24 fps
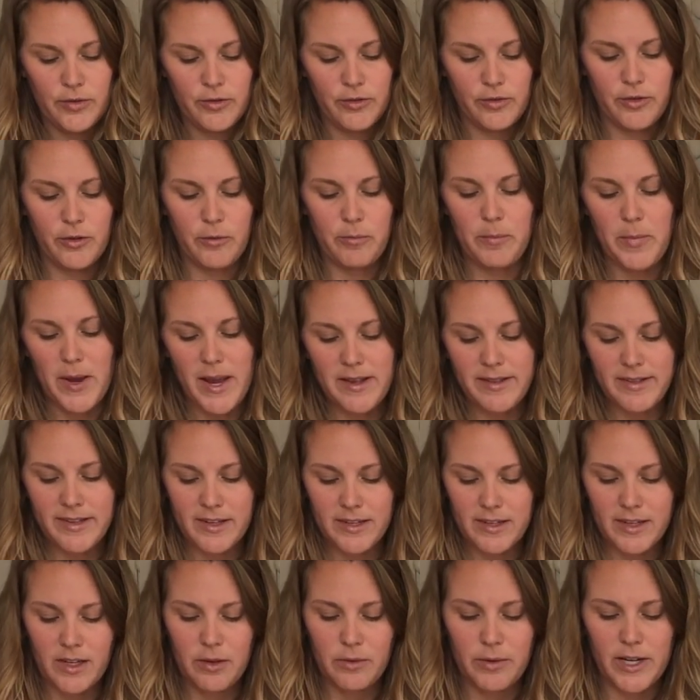So
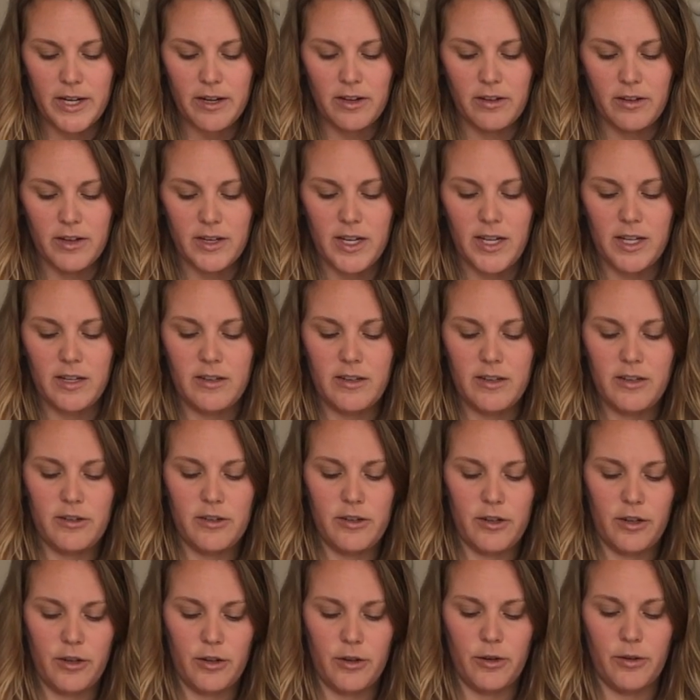basically what you're looking to
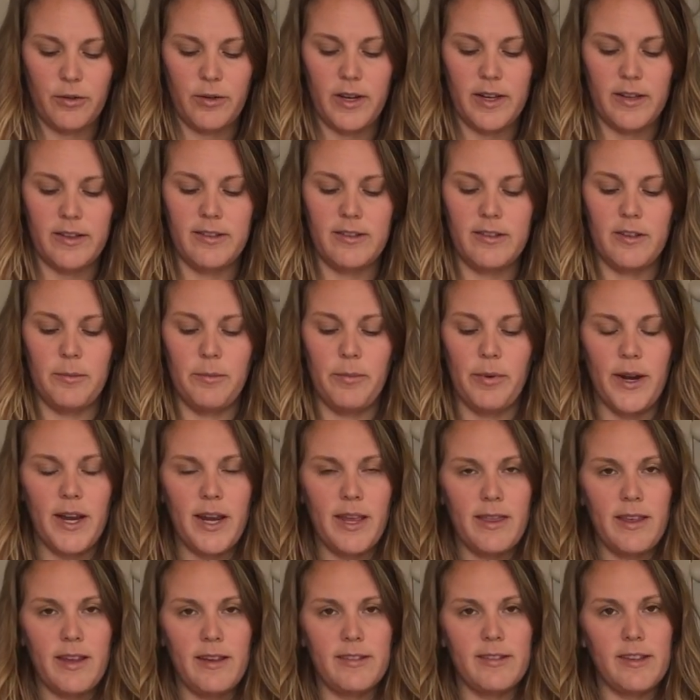do is to
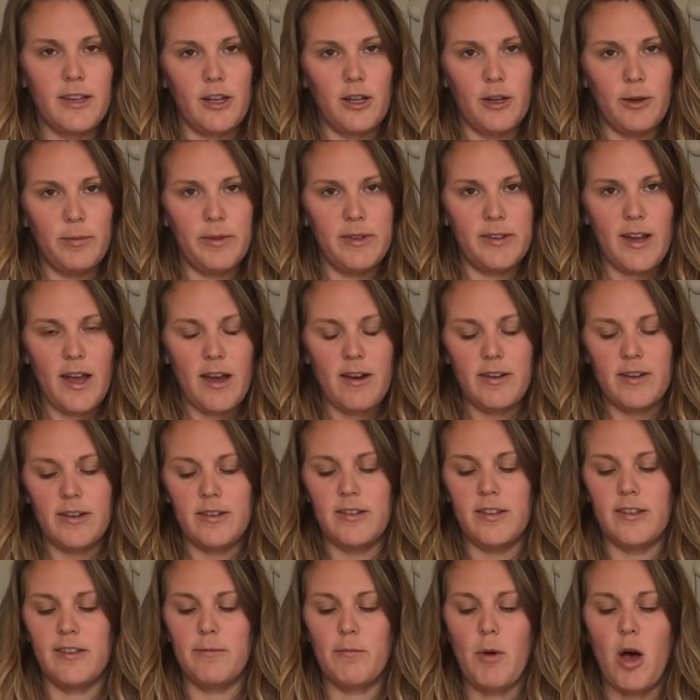break these cubes down
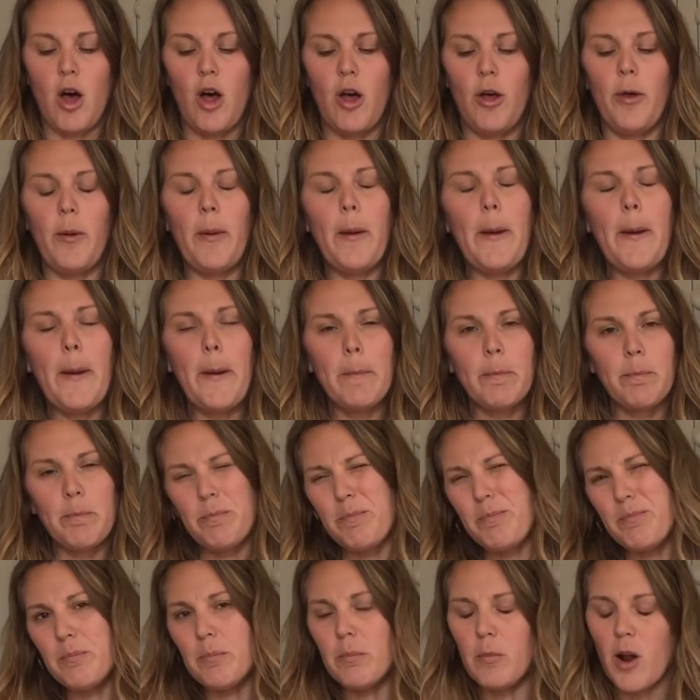into small,
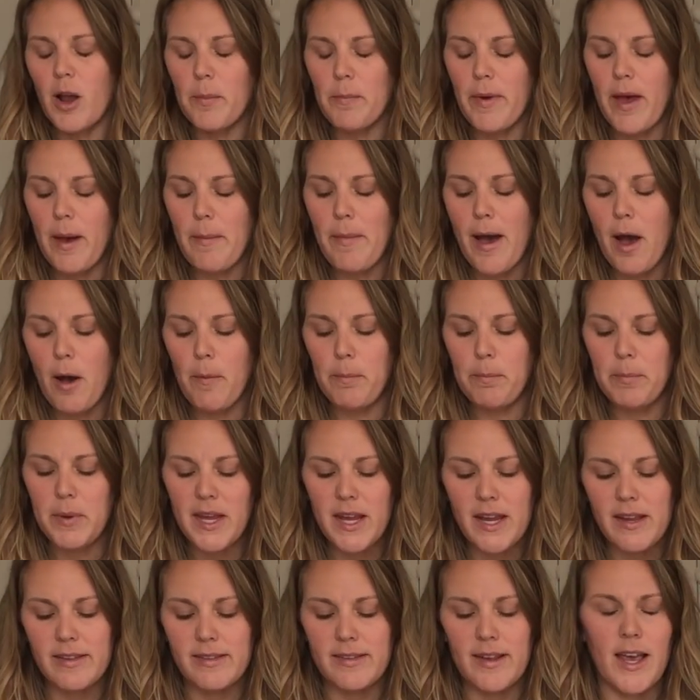about
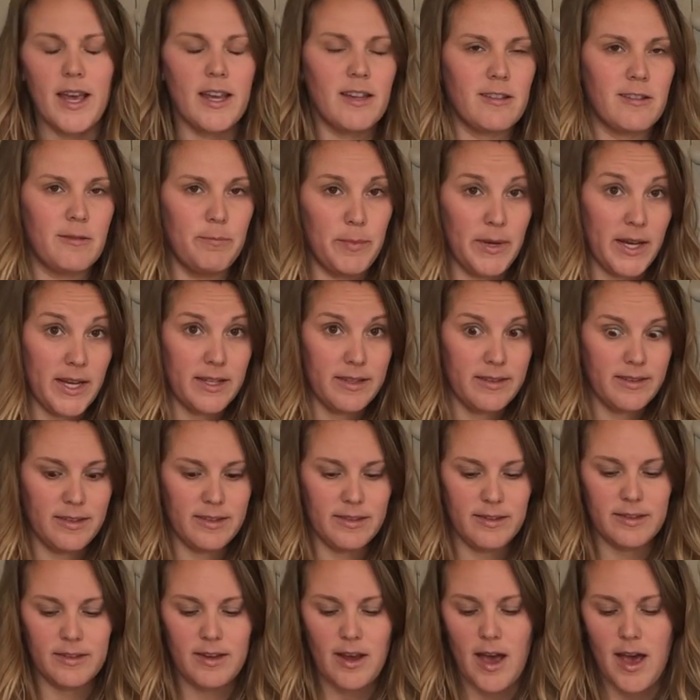pea-sized
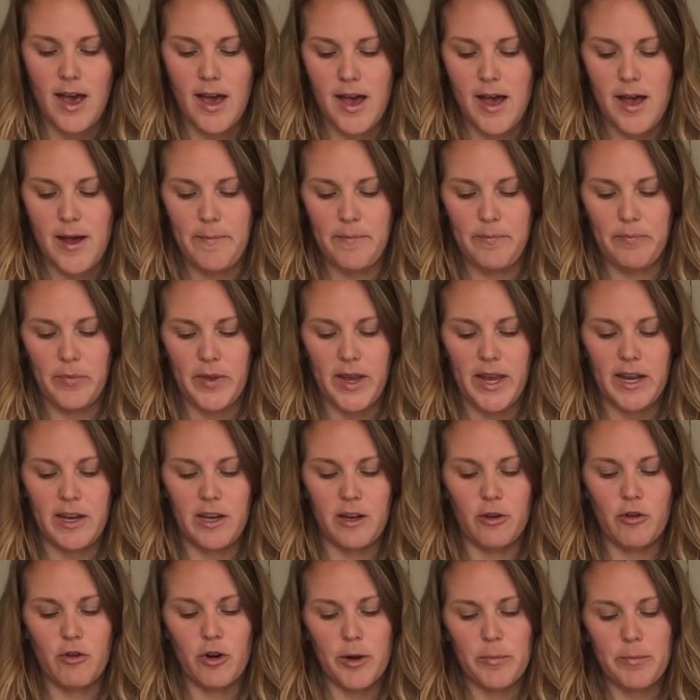bits, and
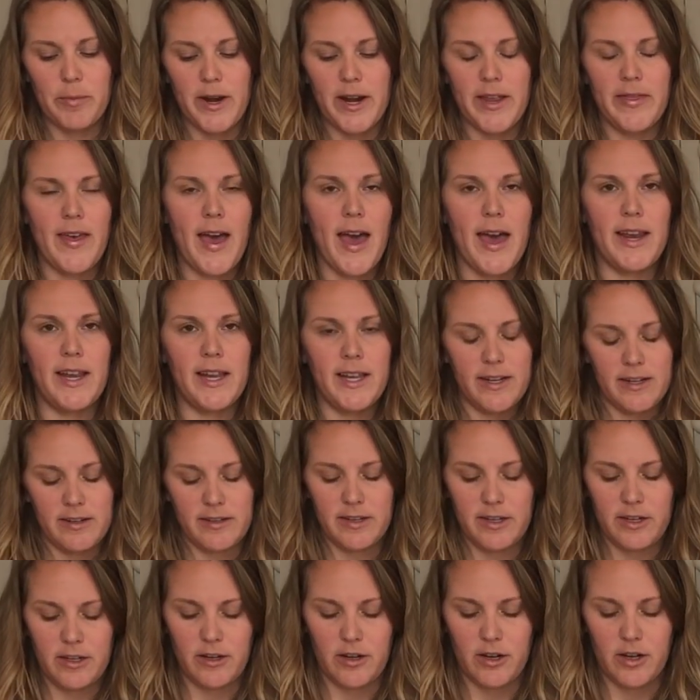incorporate that
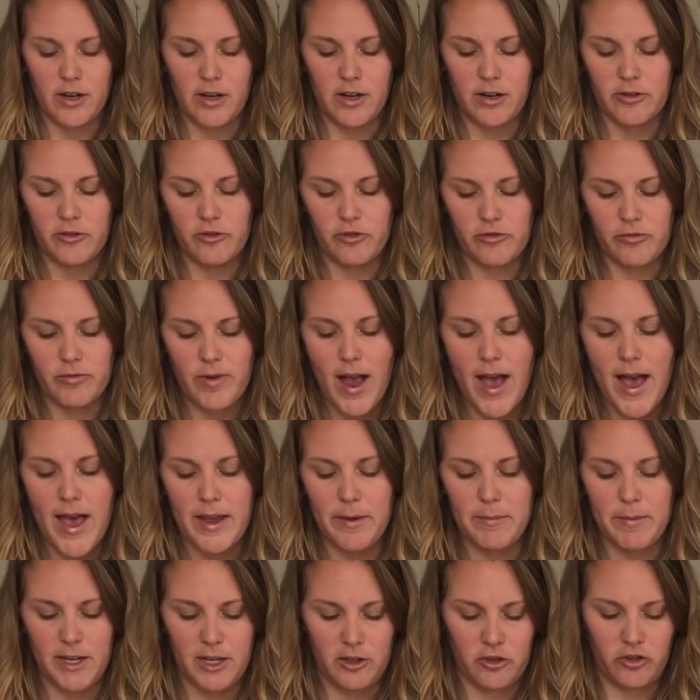into your dry
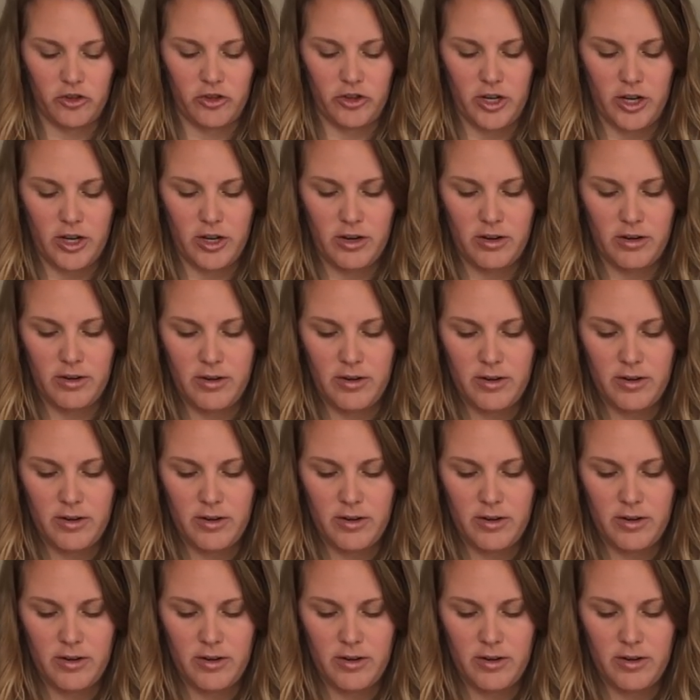mixture.